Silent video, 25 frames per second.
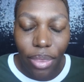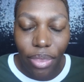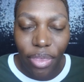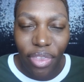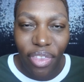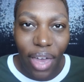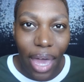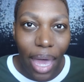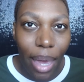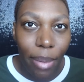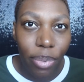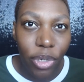
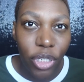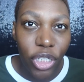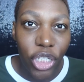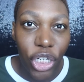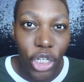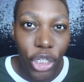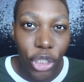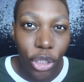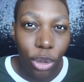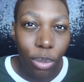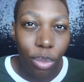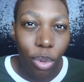that
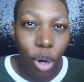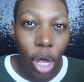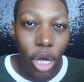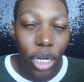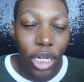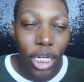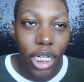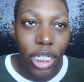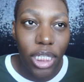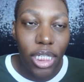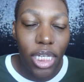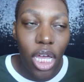particular
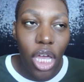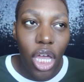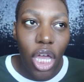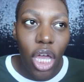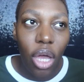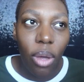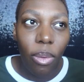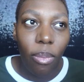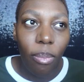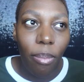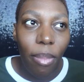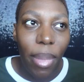product
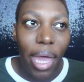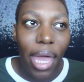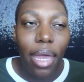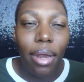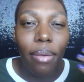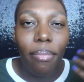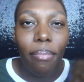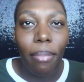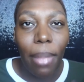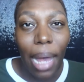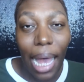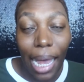
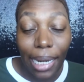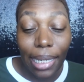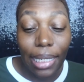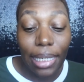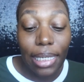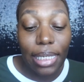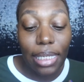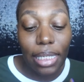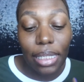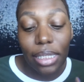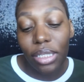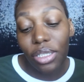met my
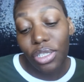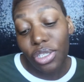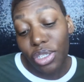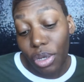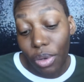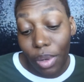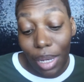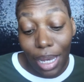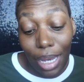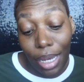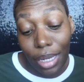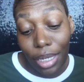needs,
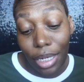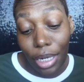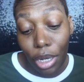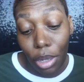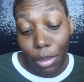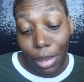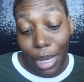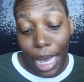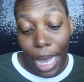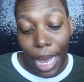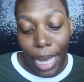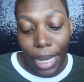so I had to go
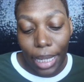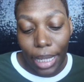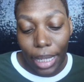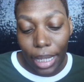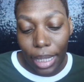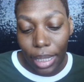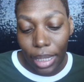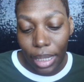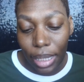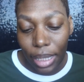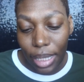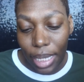back.
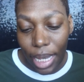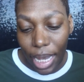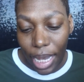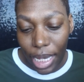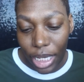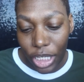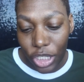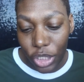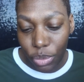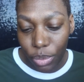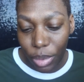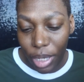
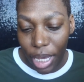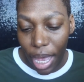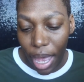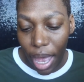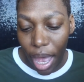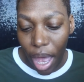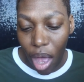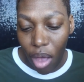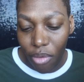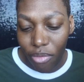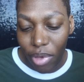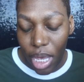Next we
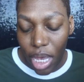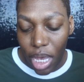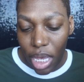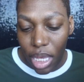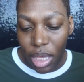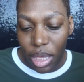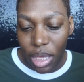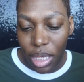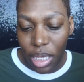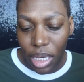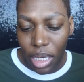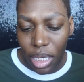have
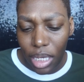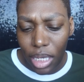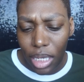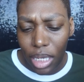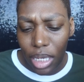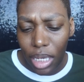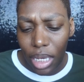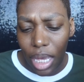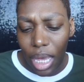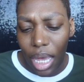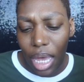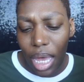
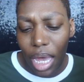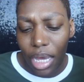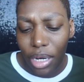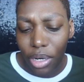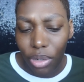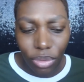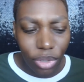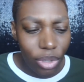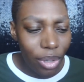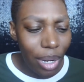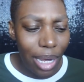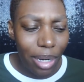the, I
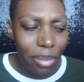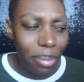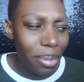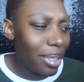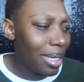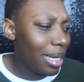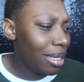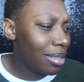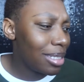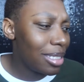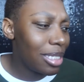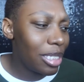don't know how to
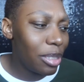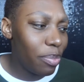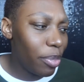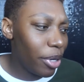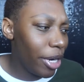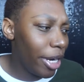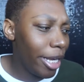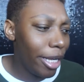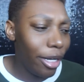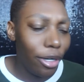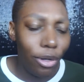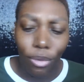pronounce this
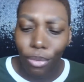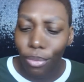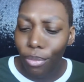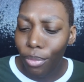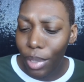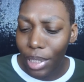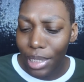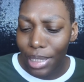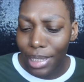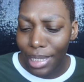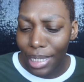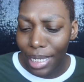brand
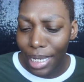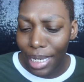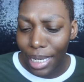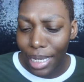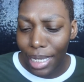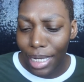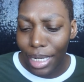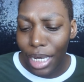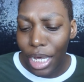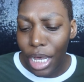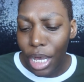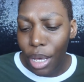once
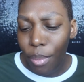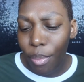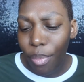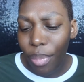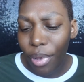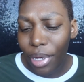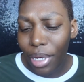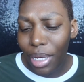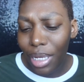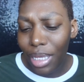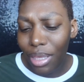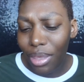again,
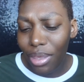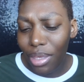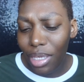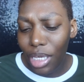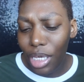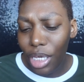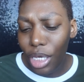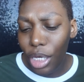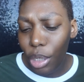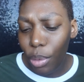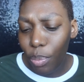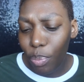but
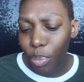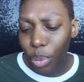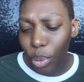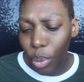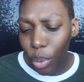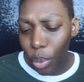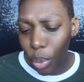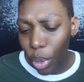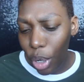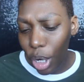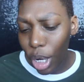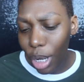the
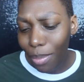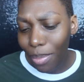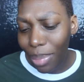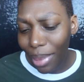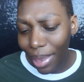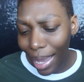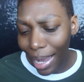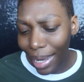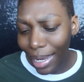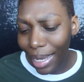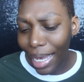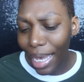Pore
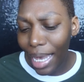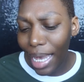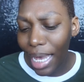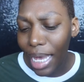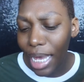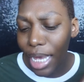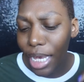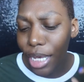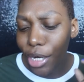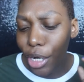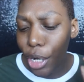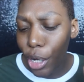
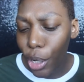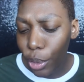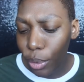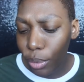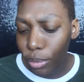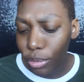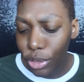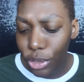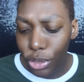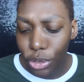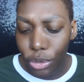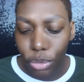Blackhead
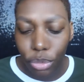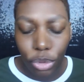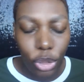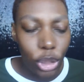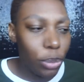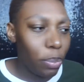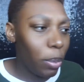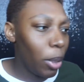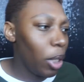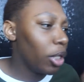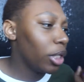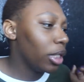O2
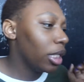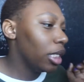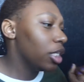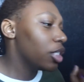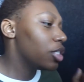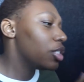Sparkling